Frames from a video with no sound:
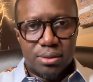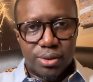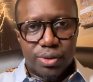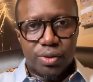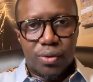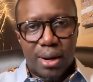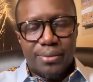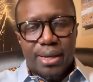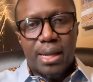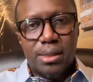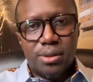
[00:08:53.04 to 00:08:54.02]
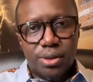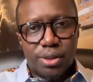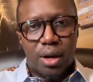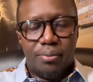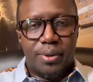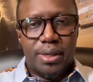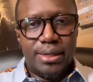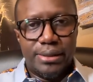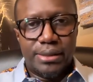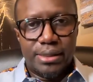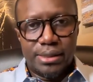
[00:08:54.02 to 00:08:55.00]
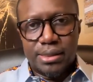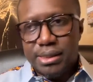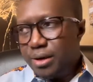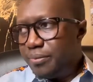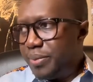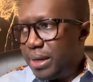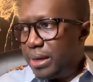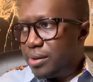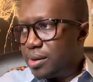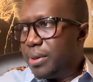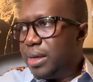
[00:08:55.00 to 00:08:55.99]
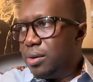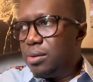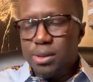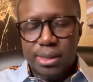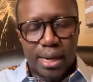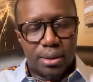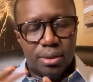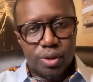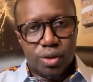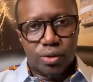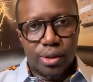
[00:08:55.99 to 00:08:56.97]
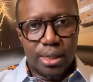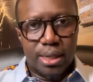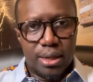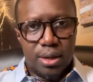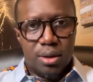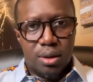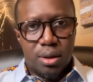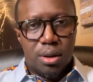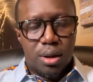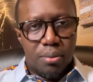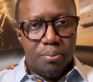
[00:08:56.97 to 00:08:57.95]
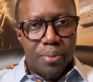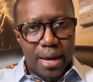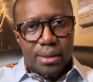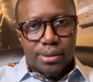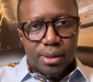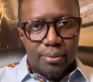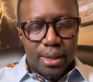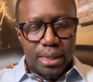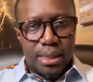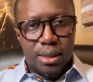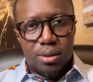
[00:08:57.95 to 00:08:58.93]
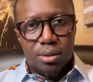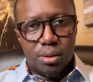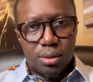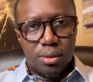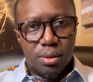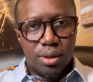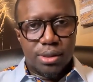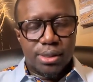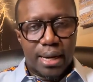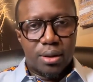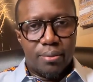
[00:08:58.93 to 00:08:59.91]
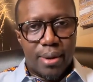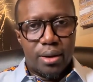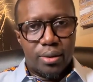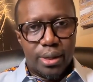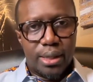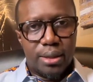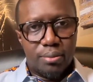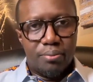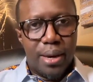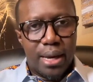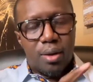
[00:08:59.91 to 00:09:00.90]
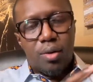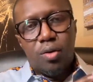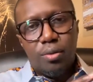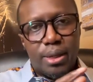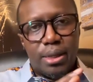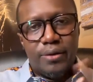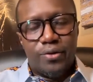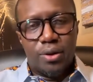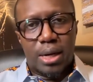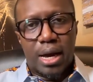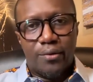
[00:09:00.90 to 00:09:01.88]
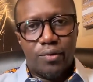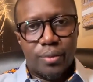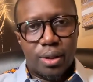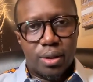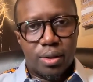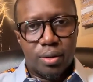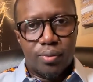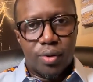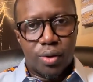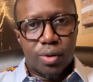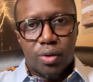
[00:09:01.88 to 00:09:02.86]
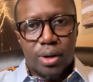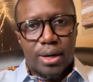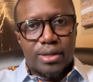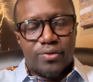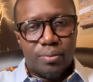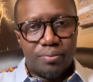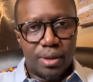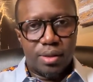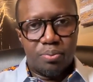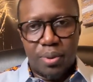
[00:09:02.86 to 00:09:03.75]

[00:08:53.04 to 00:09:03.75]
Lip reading: So what I'm telling those companies is, instead of picking somebody who looks like the majority, pick somebody who looks like the minority. Pick a woman if you don't have women on your board or as VPs.